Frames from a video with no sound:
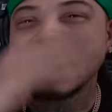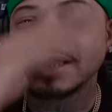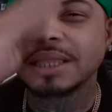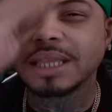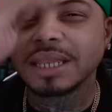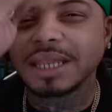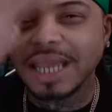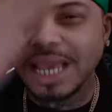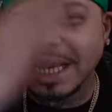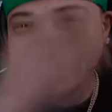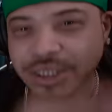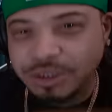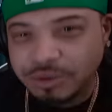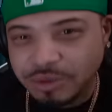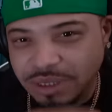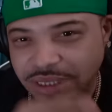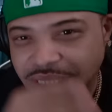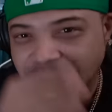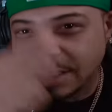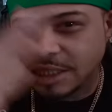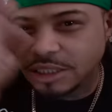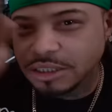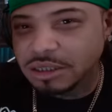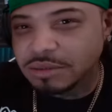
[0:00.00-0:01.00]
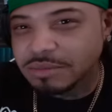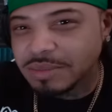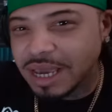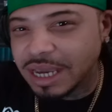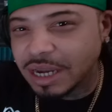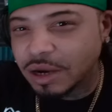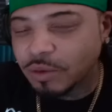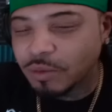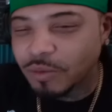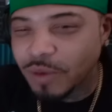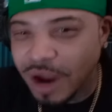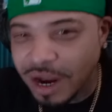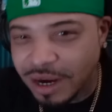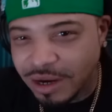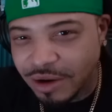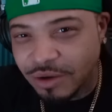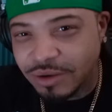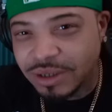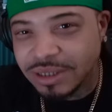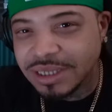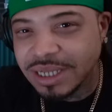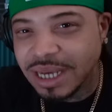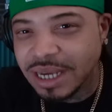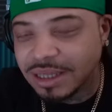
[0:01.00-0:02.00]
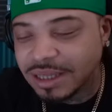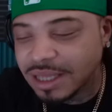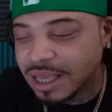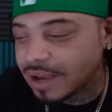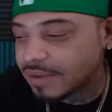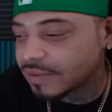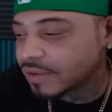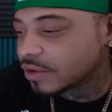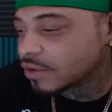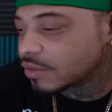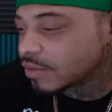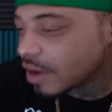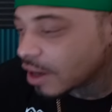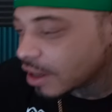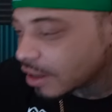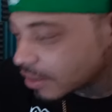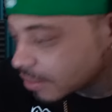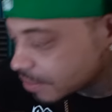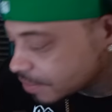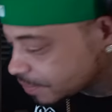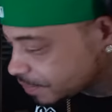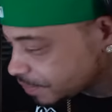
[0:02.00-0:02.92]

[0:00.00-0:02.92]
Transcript: the next street that you can make a right on is 8th Avenue, right?